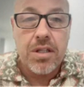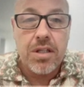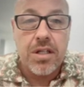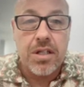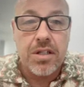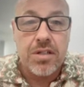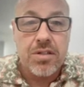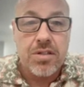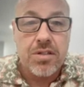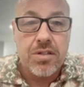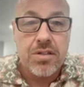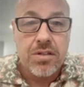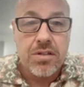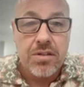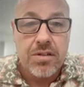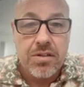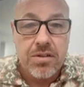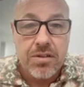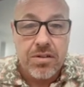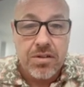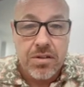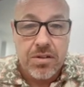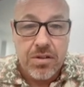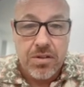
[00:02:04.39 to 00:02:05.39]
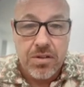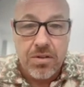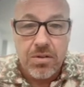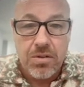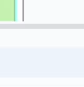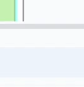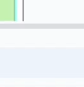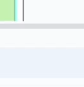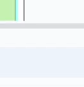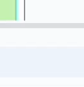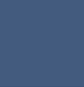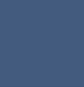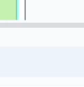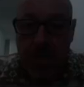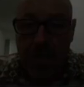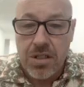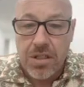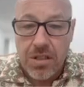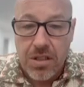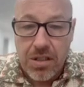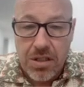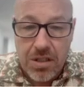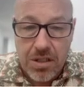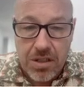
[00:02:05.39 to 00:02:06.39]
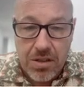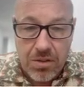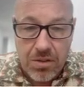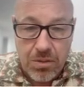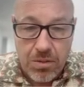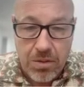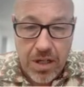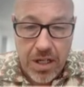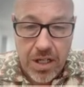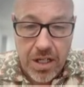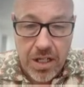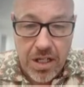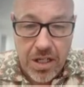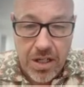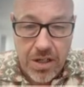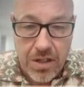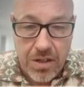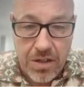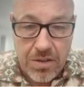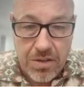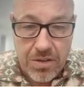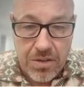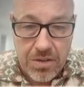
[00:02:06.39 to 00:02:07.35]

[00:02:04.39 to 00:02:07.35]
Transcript: this, which is right here.